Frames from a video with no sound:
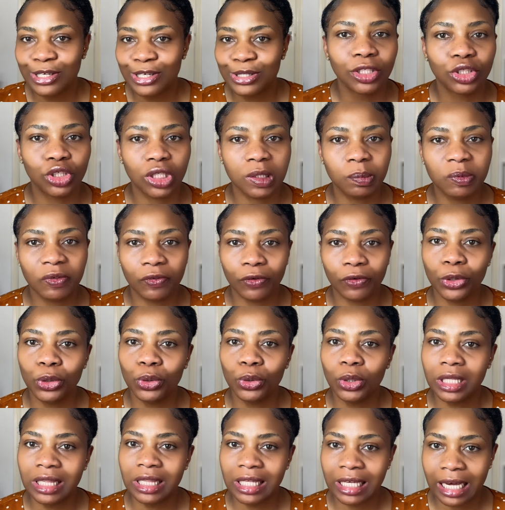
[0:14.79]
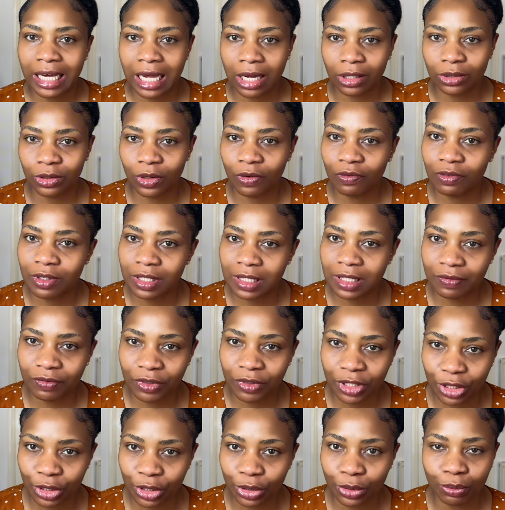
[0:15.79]
Just before you click out of this
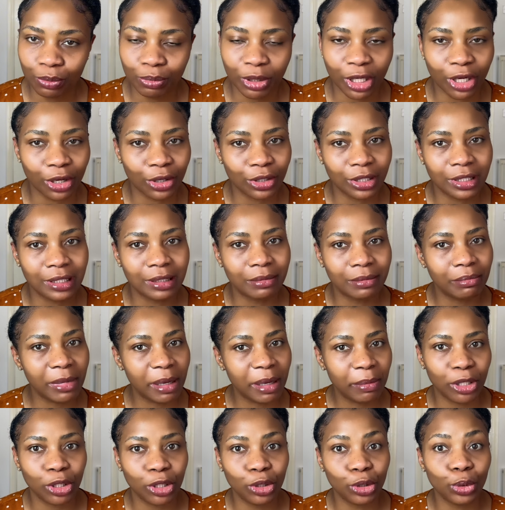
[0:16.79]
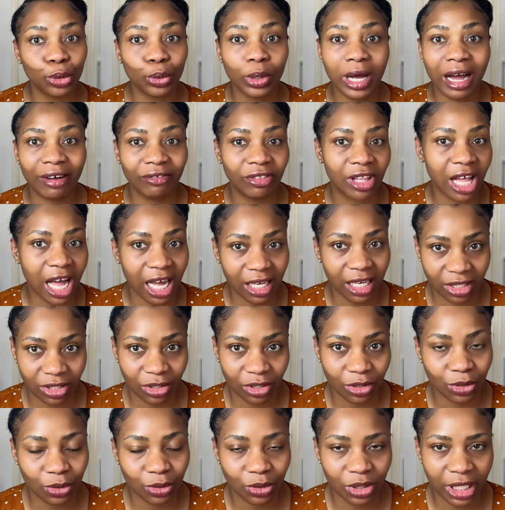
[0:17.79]
video, because maybe you don't have dark
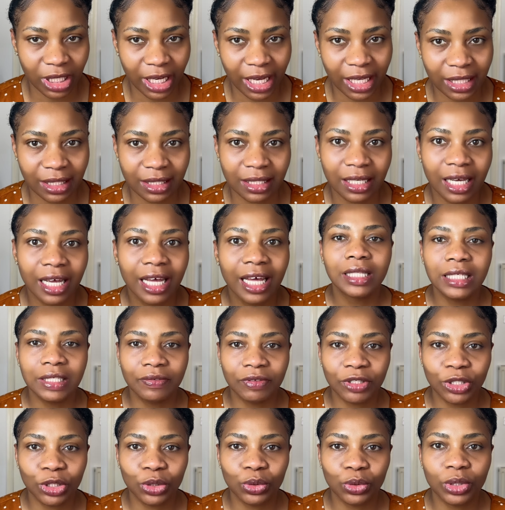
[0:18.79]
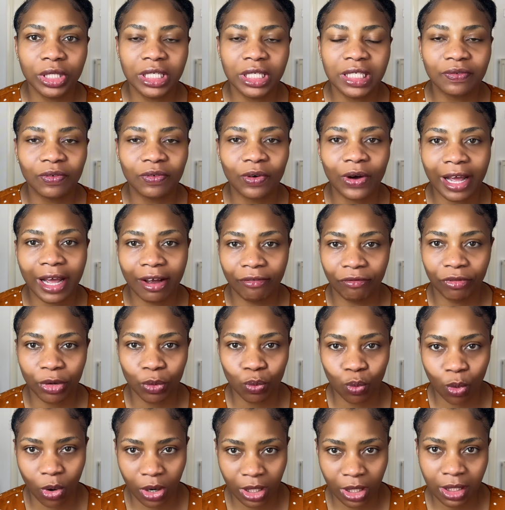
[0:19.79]
circles yet, this video is for
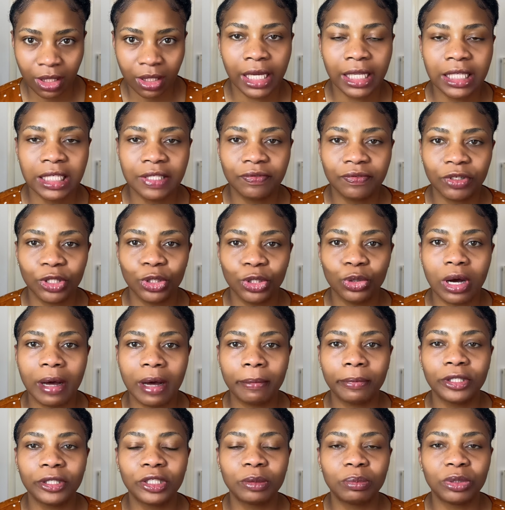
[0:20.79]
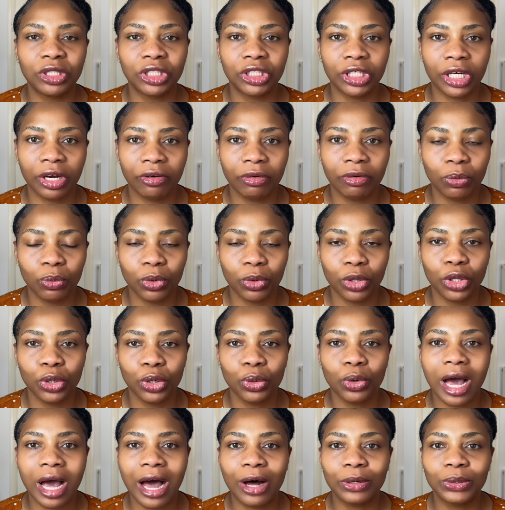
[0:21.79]
everyone. In this video, I'm going to be sharing with
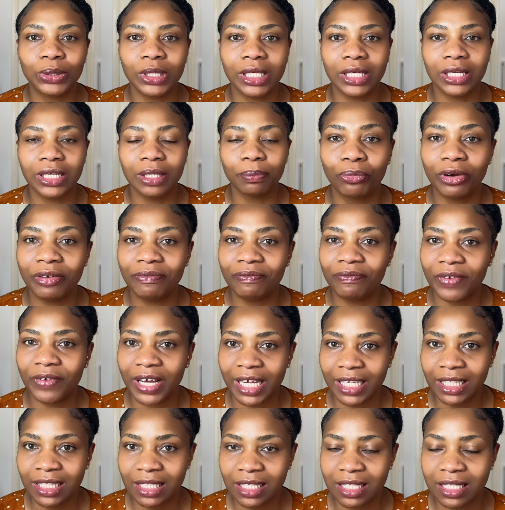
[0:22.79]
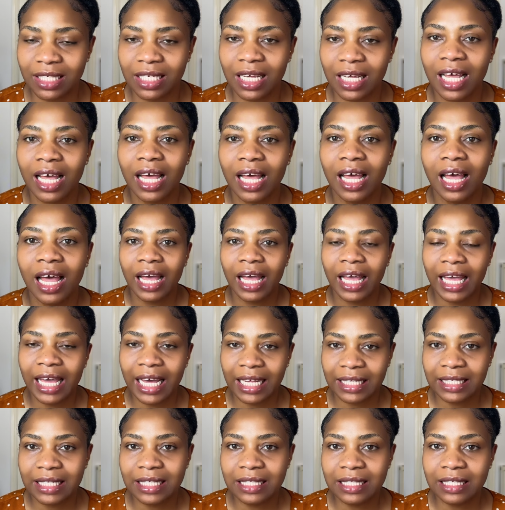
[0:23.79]
you how to prevent
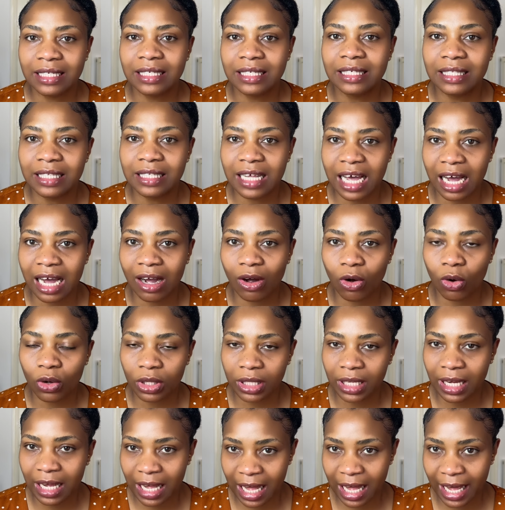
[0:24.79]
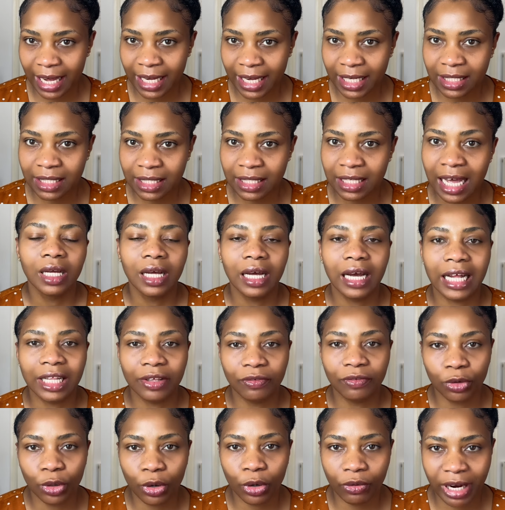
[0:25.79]
getting this dark on the eyes. And
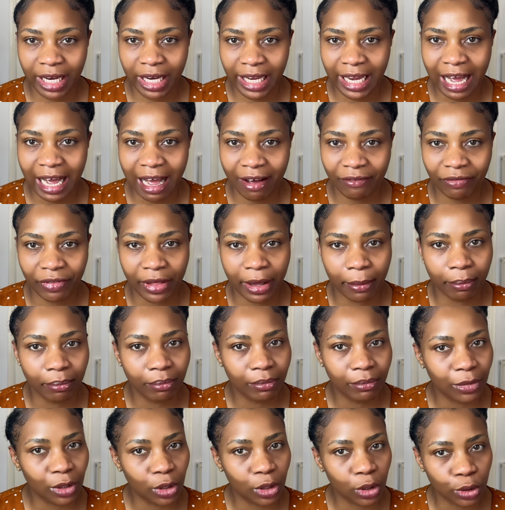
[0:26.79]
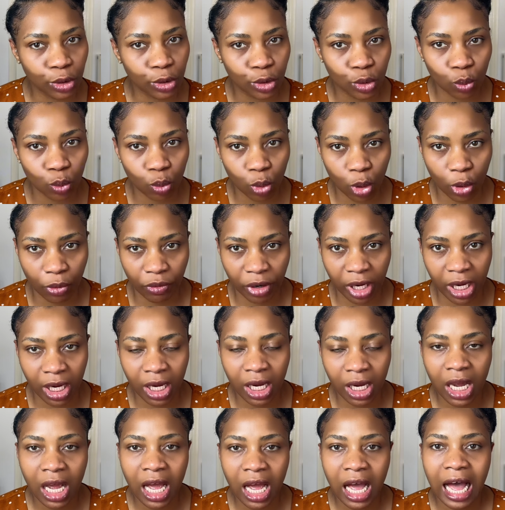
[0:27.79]
if you already have them, not to worry.
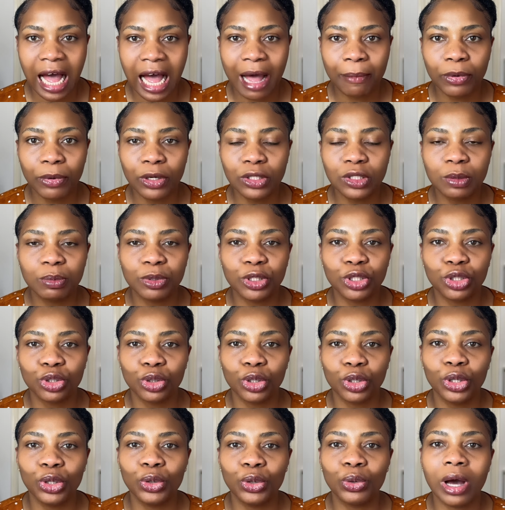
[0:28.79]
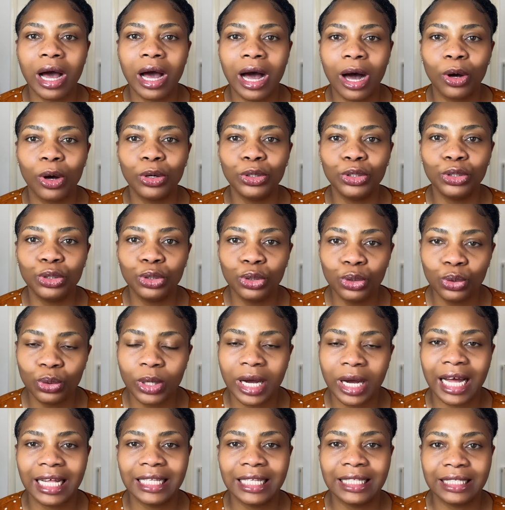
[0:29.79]
I'm going to be showing you how you
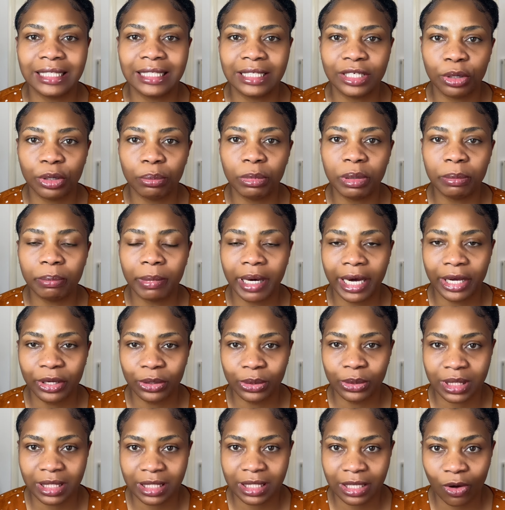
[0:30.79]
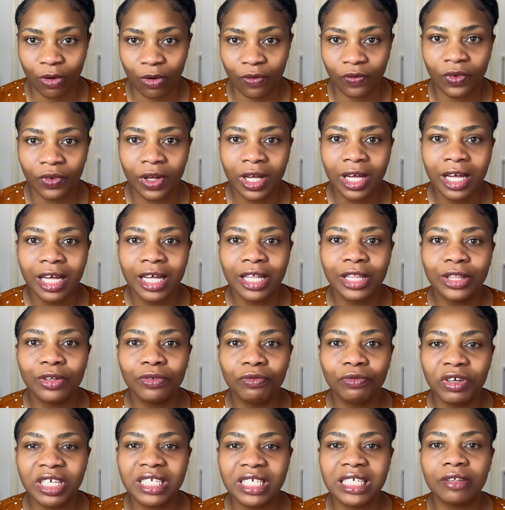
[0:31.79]
can determine by yourself the
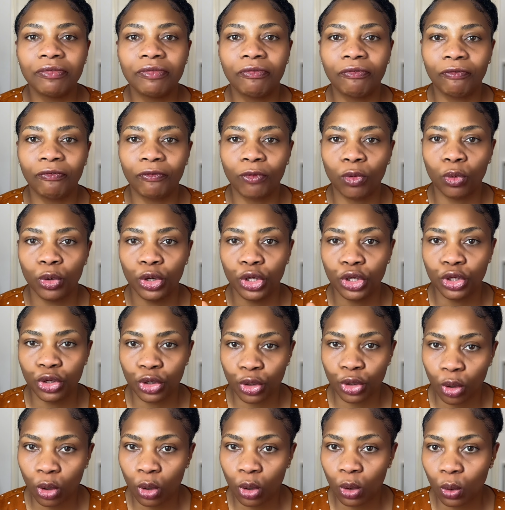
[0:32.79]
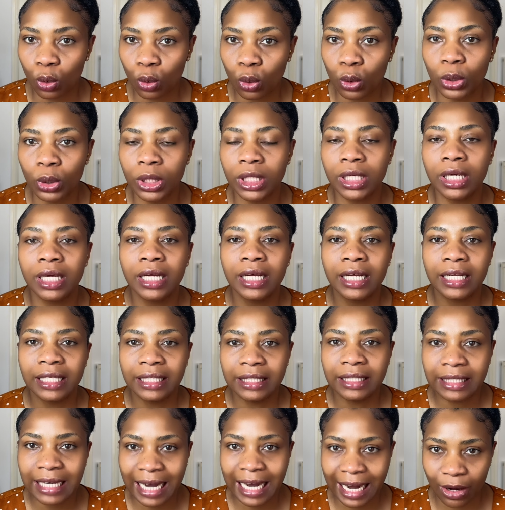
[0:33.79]
reason for your own
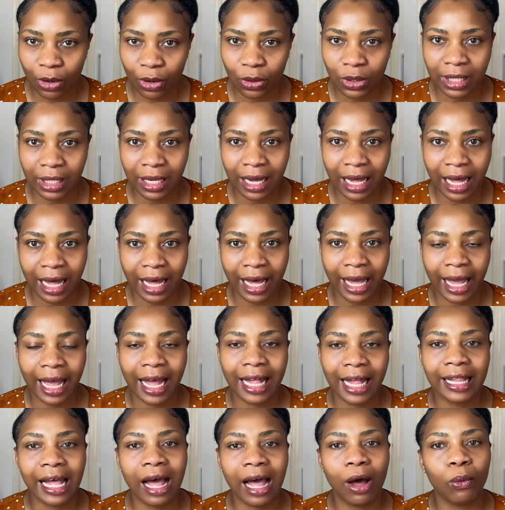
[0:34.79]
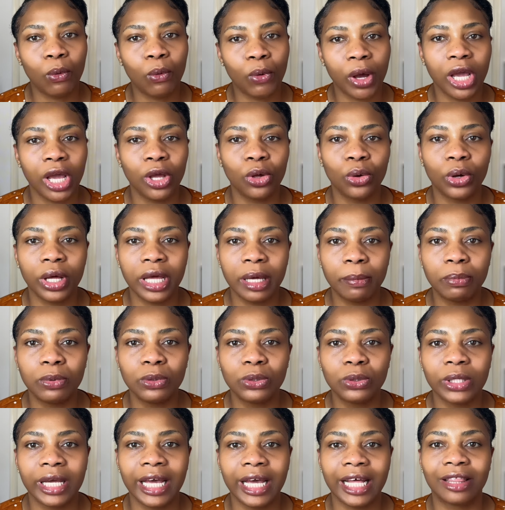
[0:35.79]
dark on the eye. And that way you're able
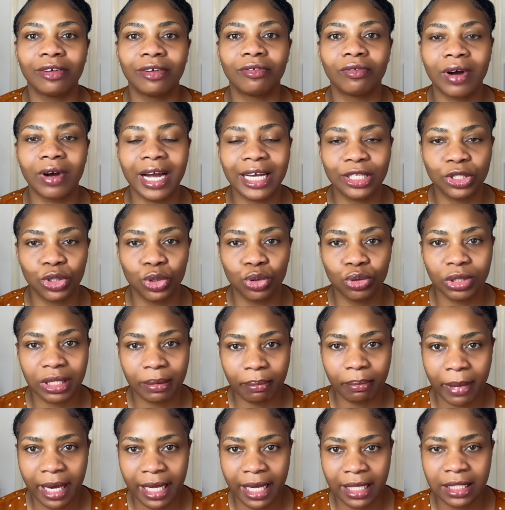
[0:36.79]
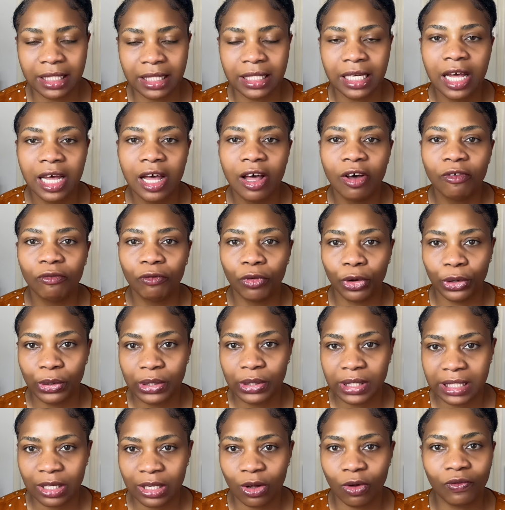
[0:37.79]
to get the right treatment for
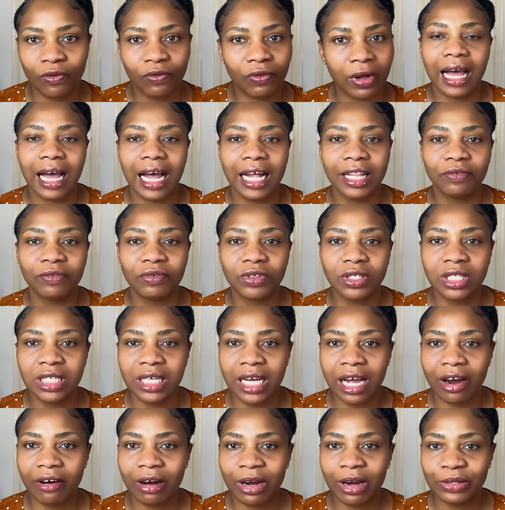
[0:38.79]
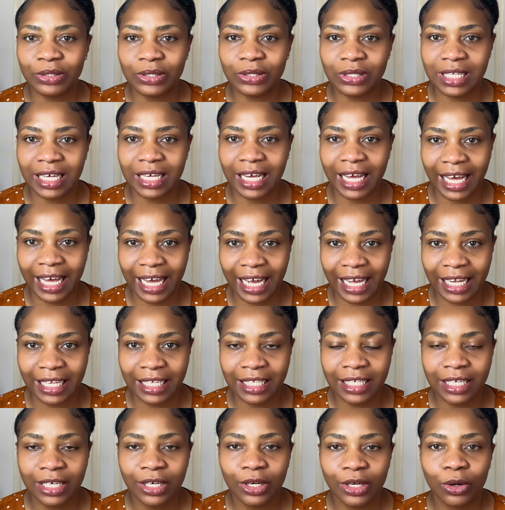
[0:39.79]
yourself. And if you stick around to the
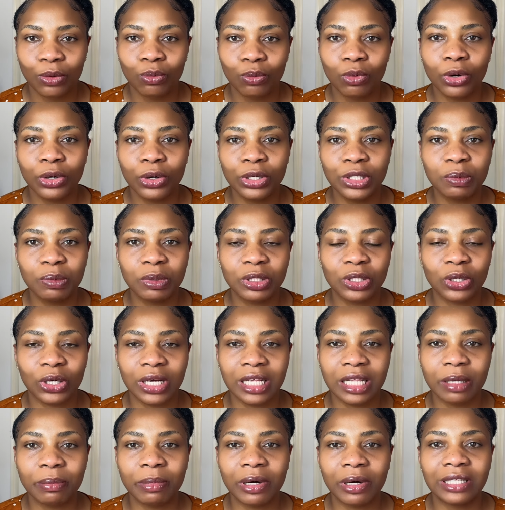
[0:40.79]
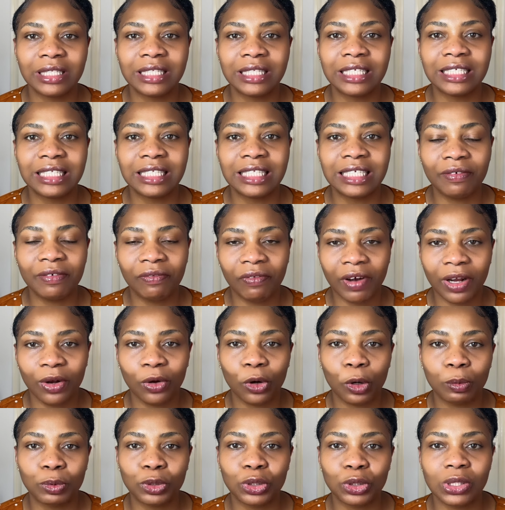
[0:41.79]
end, we're going to be talking about the different
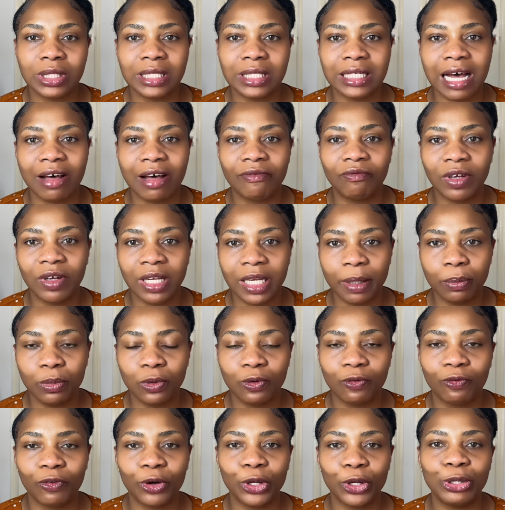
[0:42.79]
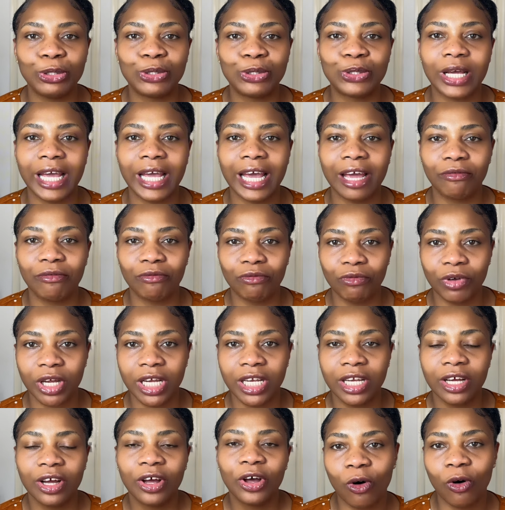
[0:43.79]
options that are available for you to get
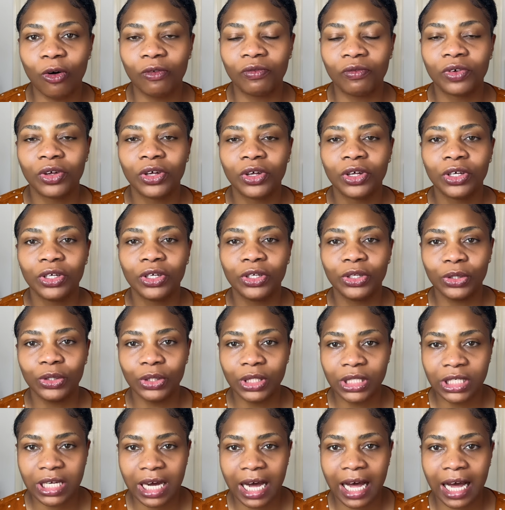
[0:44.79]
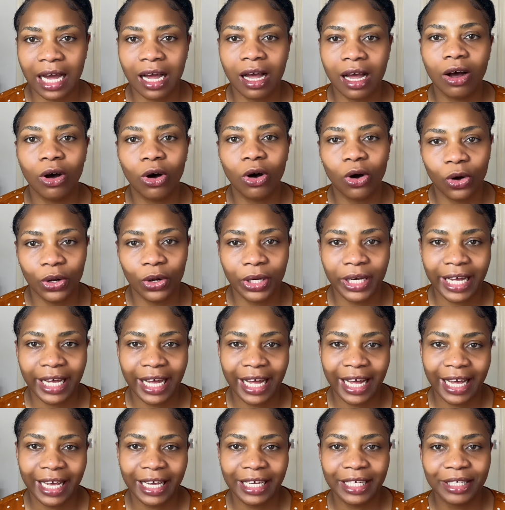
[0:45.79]
rid of your dark on the
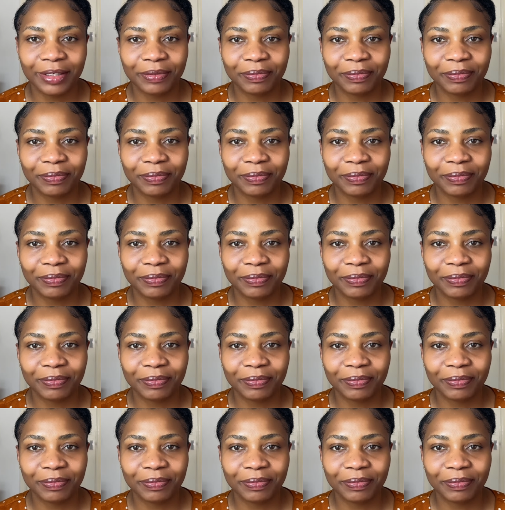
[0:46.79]
eye.